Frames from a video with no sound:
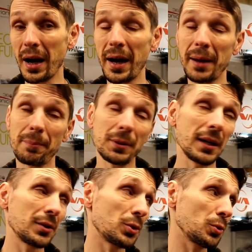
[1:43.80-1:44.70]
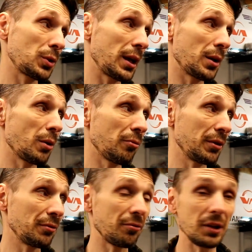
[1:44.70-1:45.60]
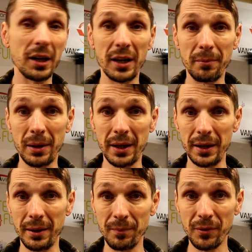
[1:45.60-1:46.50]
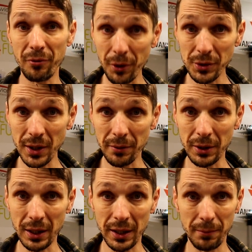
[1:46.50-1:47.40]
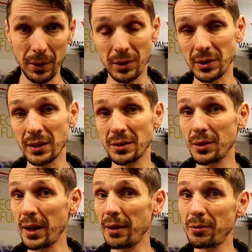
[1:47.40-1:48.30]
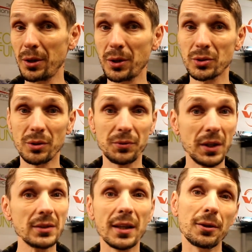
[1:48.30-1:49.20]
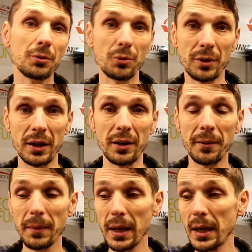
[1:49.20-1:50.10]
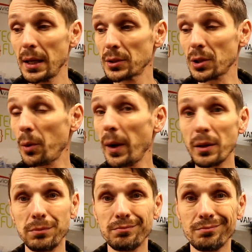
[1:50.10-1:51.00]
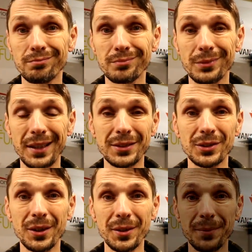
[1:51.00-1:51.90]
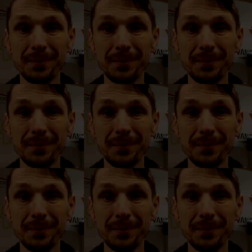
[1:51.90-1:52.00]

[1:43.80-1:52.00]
I plan to take off and fly my first RV10 because I still have lots of testing to do there. So, well, let's start.